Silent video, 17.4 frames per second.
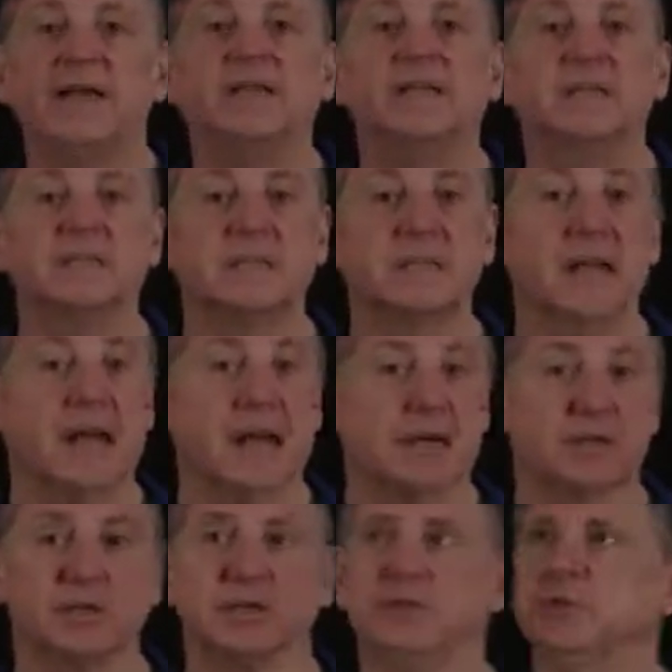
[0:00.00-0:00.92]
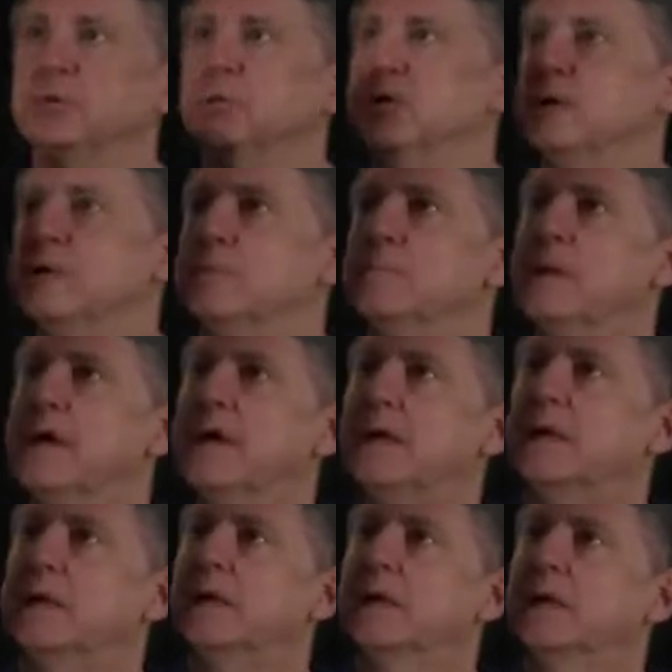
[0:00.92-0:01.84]
It doesn't actually do the
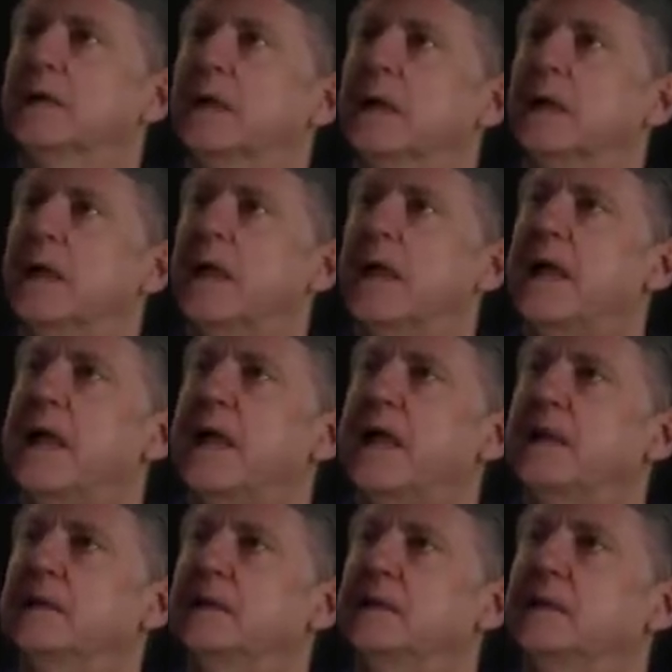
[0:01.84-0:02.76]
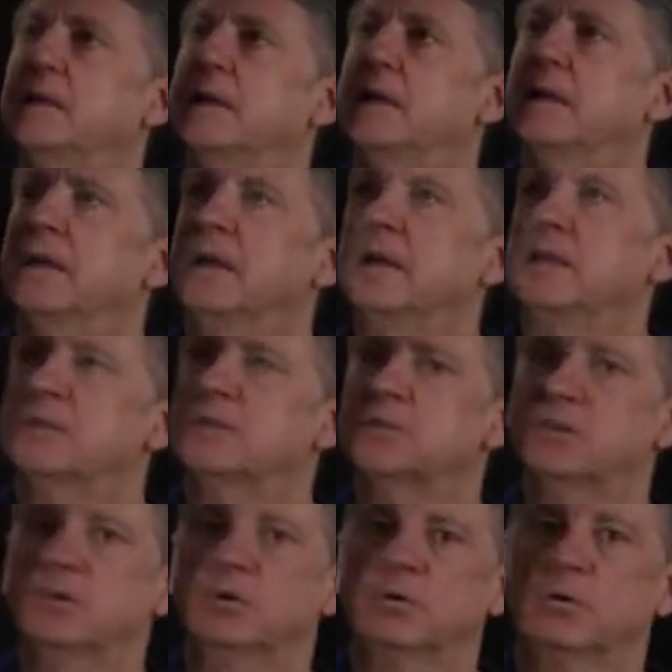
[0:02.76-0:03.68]
embedding, and its
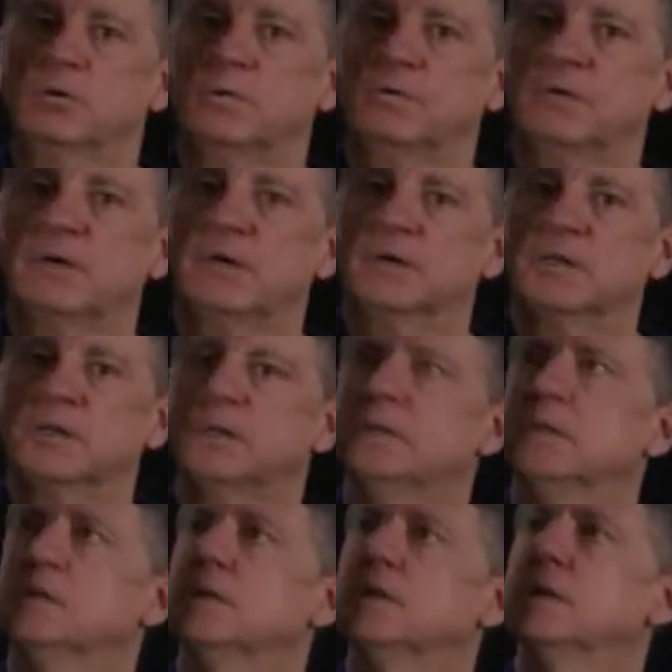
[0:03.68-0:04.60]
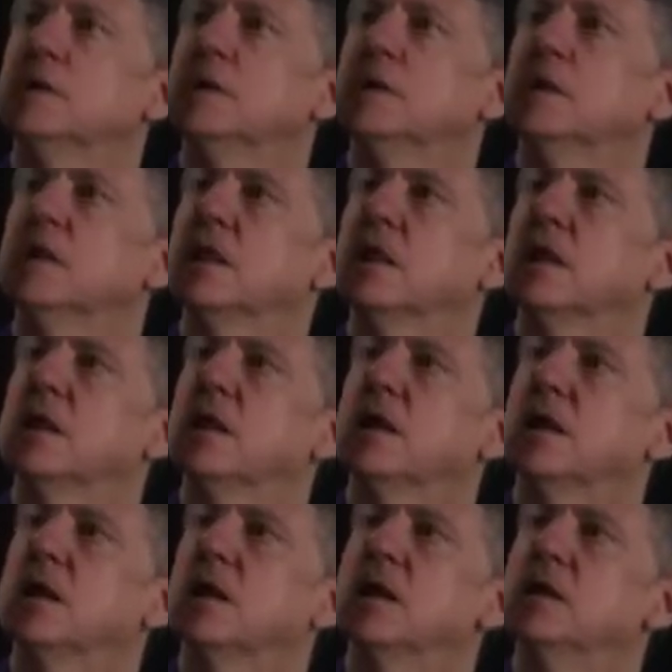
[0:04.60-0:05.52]
kernel function
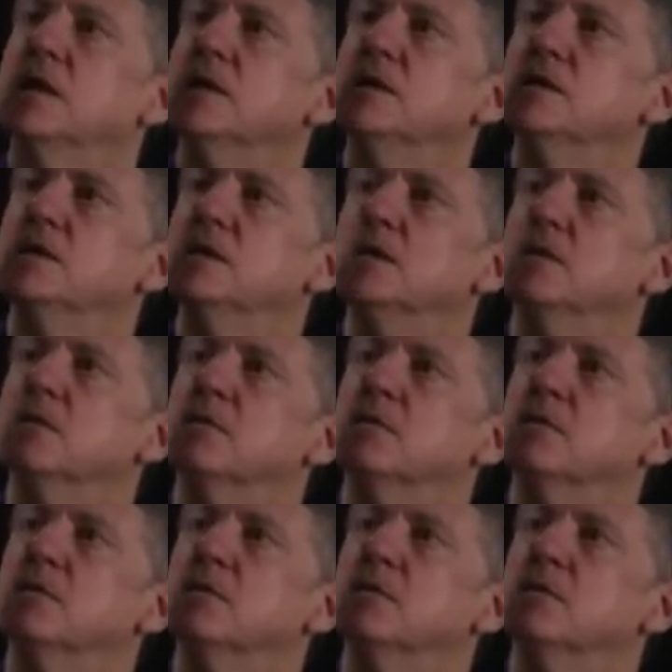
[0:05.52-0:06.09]
is